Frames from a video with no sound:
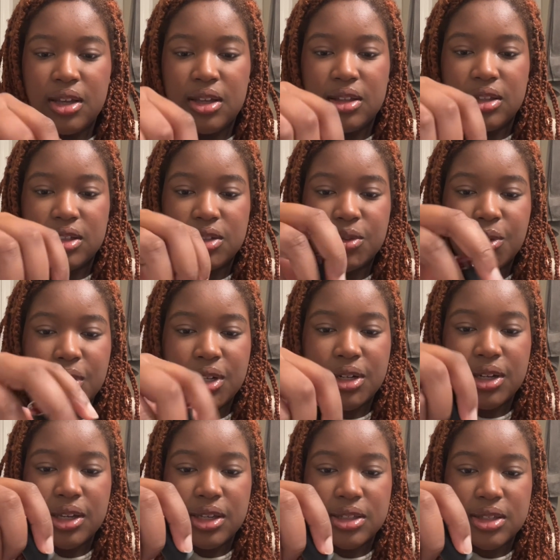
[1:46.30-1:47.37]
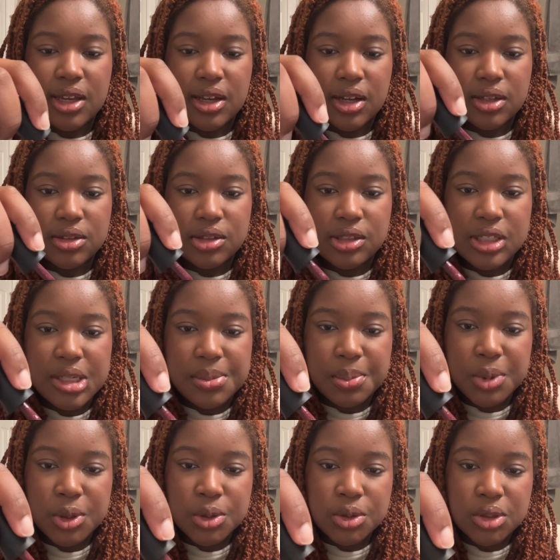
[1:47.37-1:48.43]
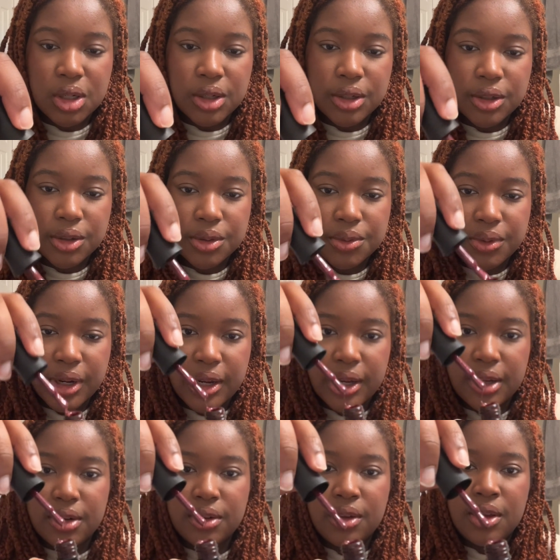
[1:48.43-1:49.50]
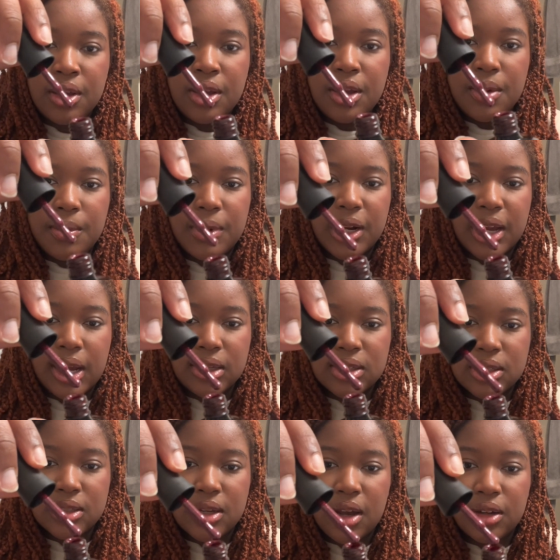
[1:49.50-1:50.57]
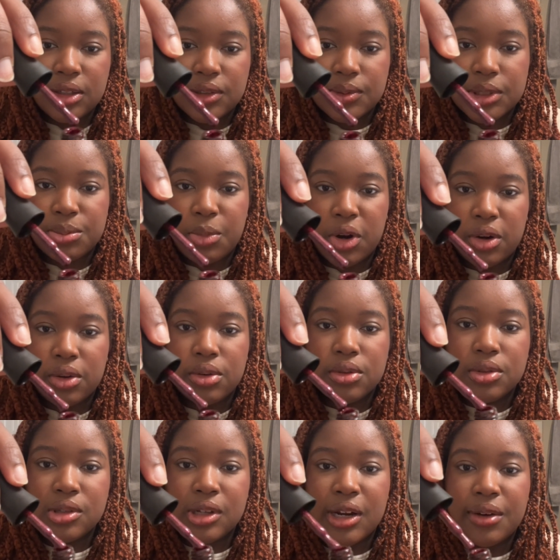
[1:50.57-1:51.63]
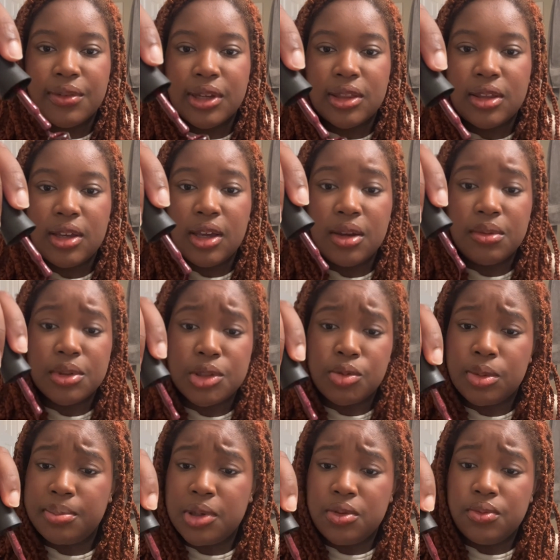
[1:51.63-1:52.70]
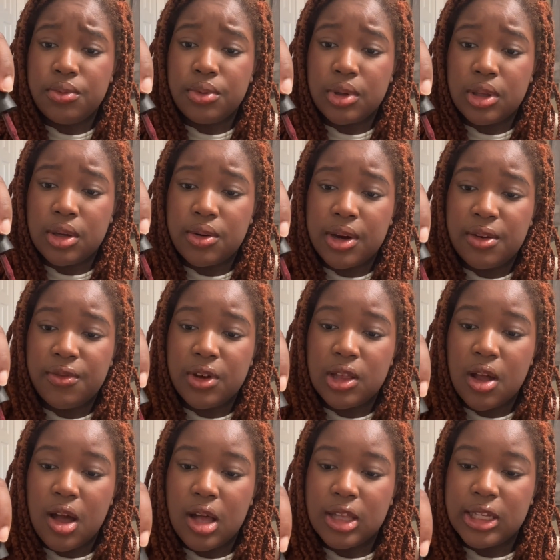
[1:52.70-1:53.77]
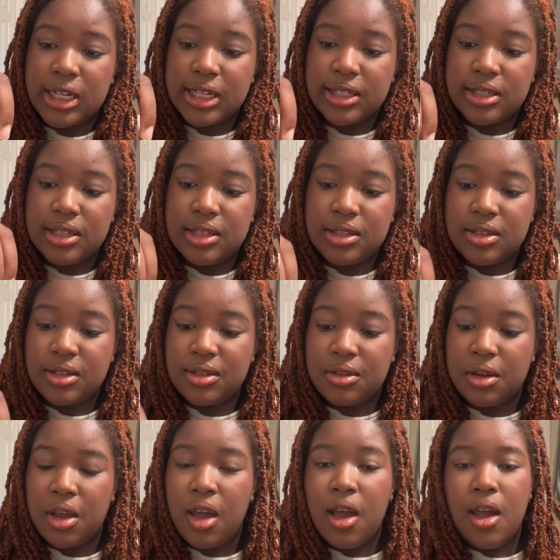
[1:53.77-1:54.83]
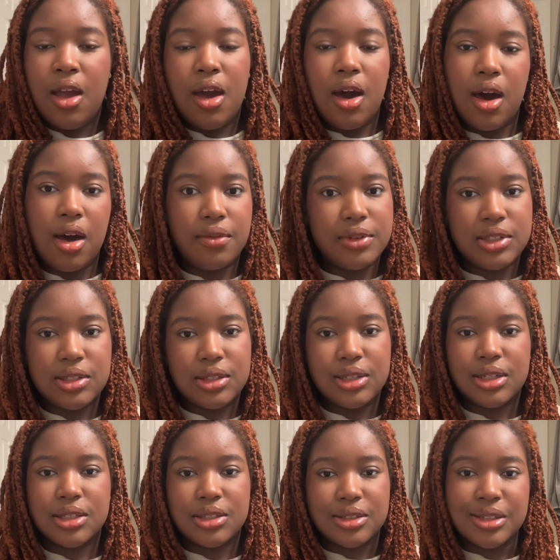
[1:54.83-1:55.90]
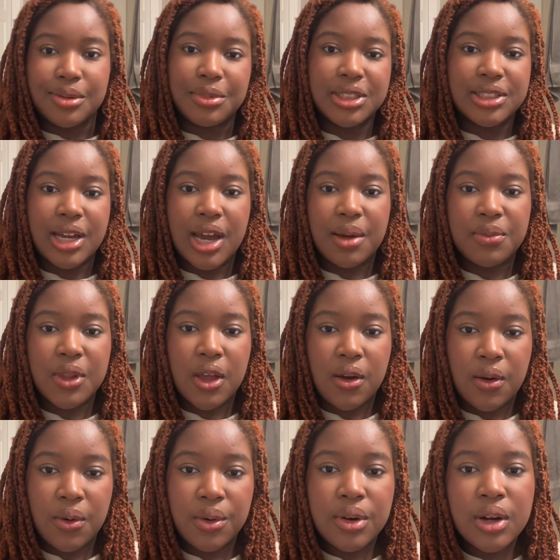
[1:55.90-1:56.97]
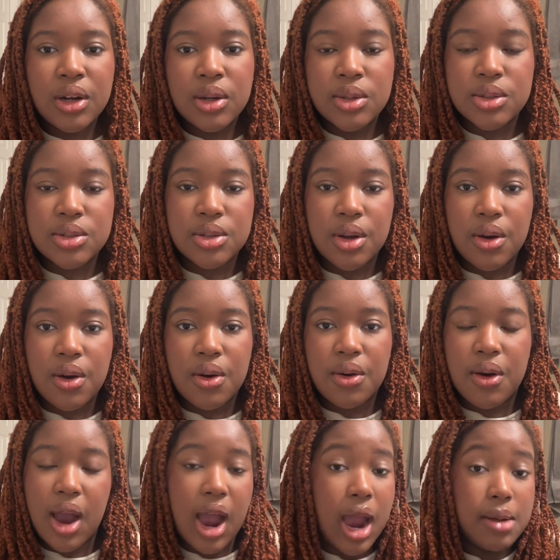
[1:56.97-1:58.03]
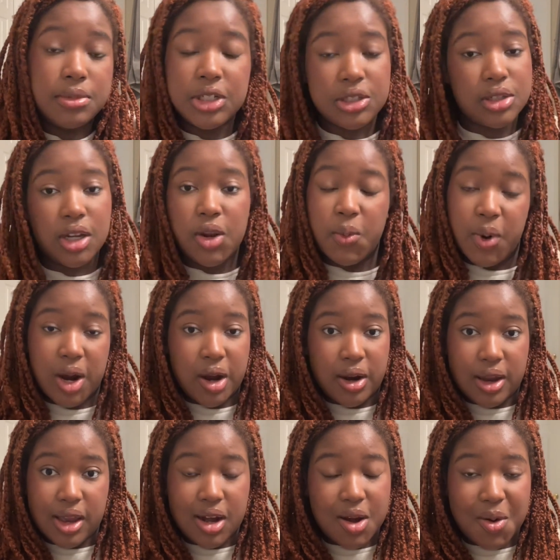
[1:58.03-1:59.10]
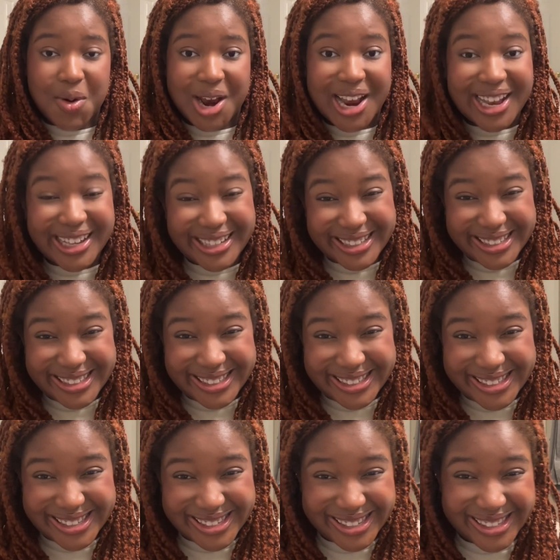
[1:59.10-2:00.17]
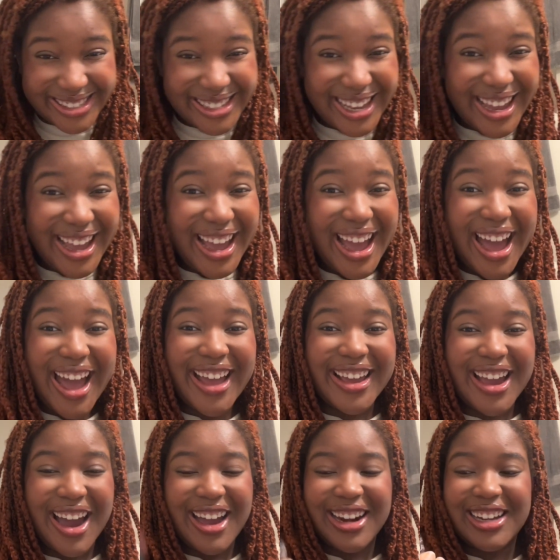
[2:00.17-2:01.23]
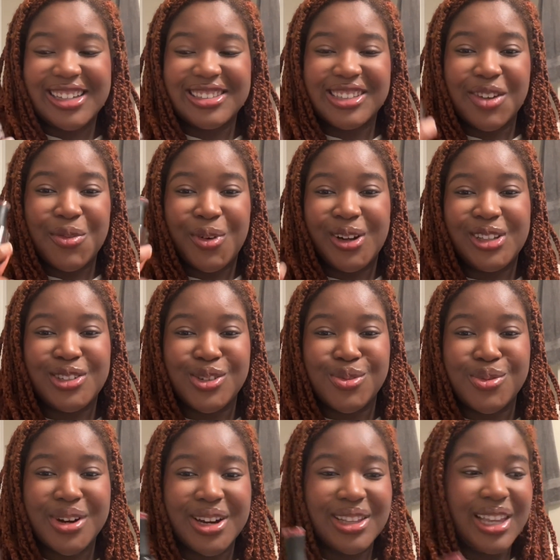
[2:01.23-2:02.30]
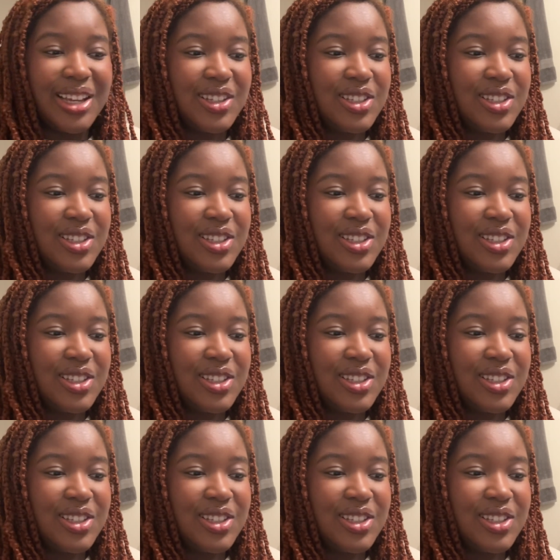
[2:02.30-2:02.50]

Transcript: This one is like a deeper, darker red, but it has a ton of sparkles and everything, which would be really great for the holiday season. Obviously, it's summertime though, so I'm just gonna wear it anyways. I got it because I wanted to wear like